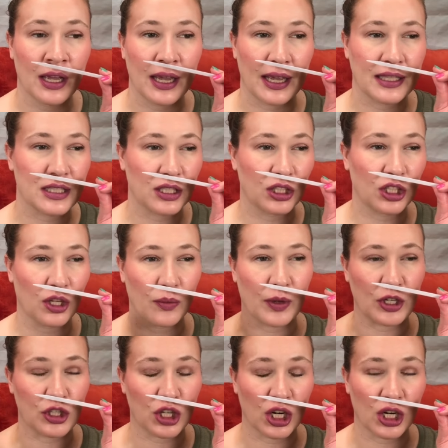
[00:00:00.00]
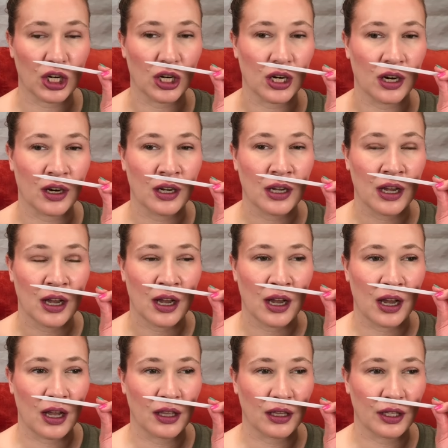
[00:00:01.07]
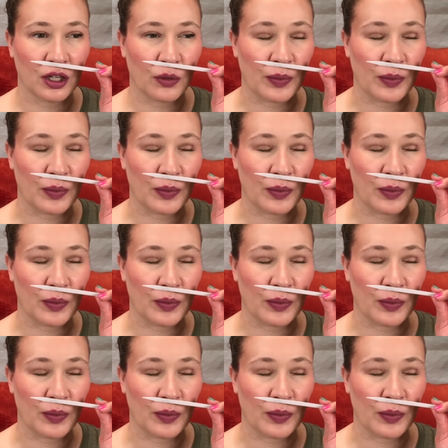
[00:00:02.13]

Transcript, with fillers: It's a little bit darker, a little